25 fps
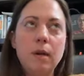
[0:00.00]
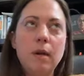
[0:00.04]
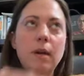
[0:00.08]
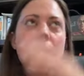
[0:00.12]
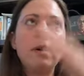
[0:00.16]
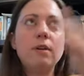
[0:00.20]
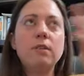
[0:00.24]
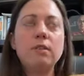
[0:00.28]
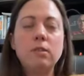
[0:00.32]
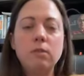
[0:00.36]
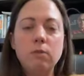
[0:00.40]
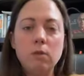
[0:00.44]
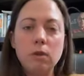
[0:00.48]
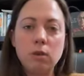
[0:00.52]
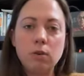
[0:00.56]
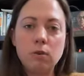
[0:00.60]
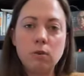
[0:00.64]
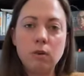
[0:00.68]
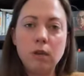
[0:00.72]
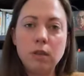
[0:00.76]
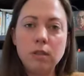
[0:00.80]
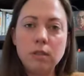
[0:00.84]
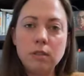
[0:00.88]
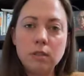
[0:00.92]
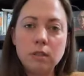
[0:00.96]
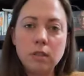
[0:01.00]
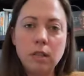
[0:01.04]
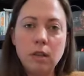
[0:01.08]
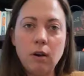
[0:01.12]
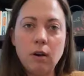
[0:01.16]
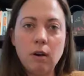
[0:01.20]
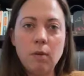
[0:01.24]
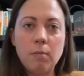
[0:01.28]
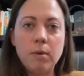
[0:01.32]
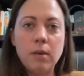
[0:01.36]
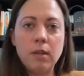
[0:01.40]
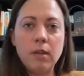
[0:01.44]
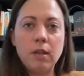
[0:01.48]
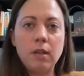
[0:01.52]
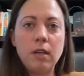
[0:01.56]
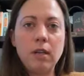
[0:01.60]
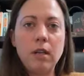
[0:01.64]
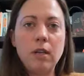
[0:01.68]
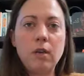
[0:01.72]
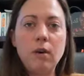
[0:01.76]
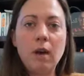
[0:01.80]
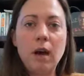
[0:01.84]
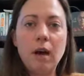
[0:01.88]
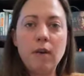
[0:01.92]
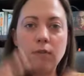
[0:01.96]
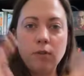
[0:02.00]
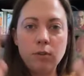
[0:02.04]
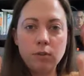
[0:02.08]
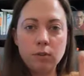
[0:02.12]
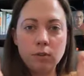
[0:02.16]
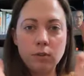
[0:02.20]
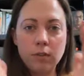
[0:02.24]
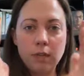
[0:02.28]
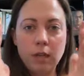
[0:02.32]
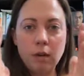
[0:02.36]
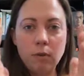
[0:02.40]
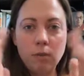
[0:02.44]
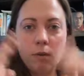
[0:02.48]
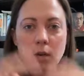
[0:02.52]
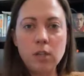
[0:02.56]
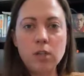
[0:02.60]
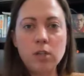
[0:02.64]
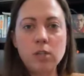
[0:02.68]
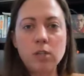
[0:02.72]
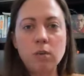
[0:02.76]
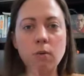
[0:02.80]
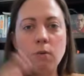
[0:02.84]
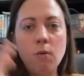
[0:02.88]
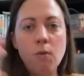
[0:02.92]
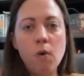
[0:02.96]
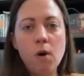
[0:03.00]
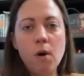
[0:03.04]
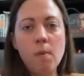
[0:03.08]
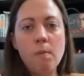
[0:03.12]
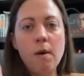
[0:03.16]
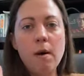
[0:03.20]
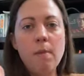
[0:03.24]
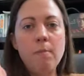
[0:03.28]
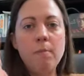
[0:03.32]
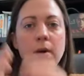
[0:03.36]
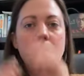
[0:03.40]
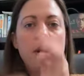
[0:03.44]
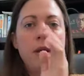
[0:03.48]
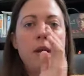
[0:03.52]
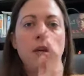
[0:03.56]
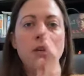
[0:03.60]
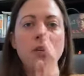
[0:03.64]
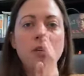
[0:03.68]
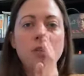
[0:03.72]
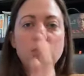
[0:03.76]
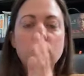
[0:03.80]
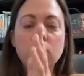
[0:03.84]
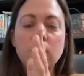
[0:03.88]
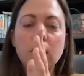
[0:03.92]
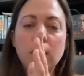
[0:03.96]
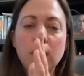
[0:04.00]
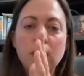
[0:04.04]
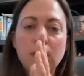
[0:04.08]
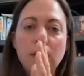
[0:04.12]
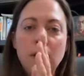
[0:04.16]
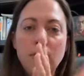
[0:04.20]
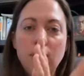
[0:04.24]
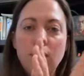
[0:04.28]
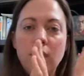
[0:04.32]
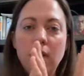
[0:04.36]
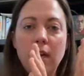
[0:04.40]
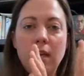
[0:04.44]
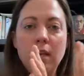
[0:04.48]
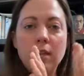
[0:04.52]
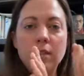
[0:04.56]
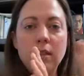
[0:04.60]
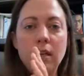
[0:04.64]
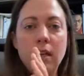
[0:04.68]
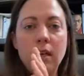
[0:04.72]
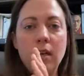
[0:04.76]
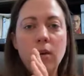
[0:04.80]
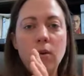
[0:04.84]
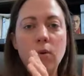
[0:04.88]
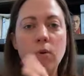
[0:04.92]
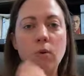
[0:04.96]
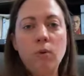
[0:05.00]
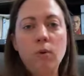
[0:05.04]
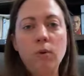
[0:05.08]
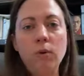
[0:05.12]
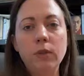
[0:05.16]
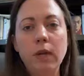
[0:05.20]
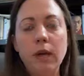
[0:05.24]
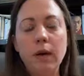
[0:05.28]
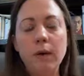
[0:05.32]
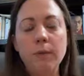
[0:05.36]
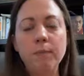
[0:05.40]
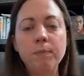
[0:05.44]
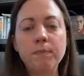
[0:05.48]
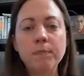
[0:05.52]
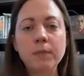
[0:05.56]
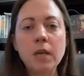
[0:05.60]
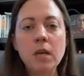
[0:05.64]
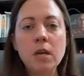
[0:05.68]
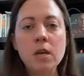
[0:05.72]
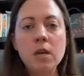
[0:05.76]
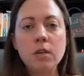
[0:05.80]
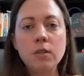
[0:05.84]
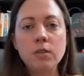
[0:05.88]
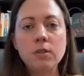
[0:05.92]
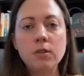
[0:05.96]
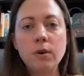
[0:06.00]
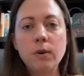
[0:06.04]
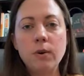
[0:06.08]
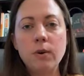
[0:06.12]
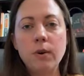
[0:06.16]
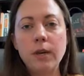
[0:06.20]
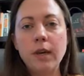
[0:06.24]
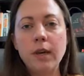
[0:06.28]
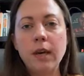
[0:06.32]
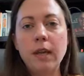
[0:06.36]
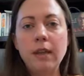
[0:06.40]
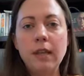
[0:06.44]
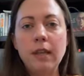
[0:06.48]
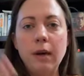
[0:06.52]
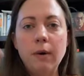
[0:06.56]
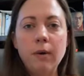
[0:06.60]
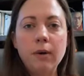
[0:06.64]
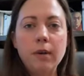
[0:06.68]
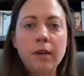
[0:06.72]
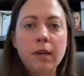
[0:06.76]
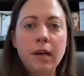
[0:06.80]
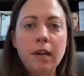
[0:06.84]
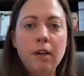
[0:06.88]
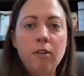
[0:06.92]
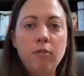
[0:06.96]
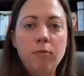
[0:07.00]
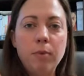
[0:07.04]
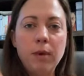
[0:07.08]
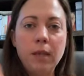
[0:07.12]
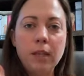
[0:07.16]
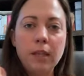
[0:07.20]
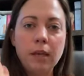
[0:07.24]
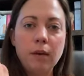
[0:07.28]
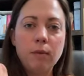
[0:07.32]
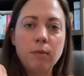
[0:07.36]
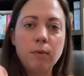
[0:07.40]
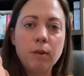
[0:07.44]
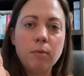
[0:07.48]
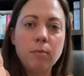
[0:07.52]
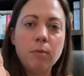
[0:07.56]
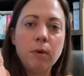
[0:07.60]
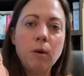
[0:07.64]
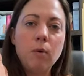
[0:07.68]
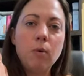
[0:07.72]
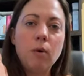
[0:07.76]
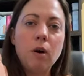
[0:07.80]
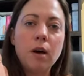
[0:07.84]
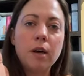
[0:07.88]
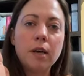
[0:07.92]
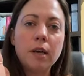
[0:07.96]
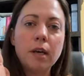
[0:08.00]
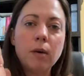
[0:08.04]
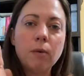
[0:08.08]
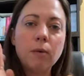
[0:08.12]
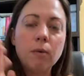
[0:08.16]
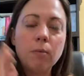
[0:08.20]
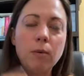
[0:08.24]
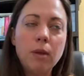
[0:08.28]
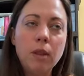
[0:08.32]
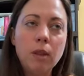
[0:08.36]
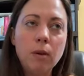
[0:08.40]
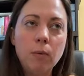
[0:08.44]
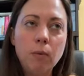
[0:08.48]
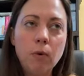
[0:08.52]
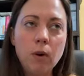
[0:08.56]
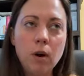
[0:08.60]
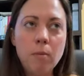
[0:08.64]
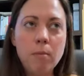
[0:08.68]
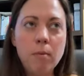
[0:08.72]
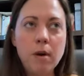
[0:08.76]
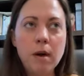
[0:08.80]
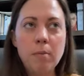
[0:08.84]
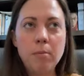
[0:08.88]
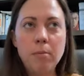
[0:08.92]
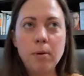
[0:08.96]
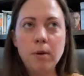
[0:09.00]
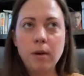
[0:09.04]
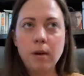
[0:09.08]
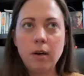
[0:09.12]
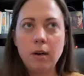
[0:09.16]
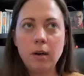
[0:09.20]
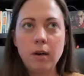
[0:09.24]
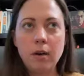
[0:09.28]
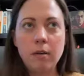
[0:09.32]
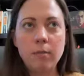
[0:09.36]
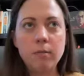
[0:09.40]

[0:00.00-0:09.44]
but as you increase their ability, you have your sandwich. So warm-up, strengthening phase, and cool down. So again, that would kind of be like rhythmic walking would be the warm-up.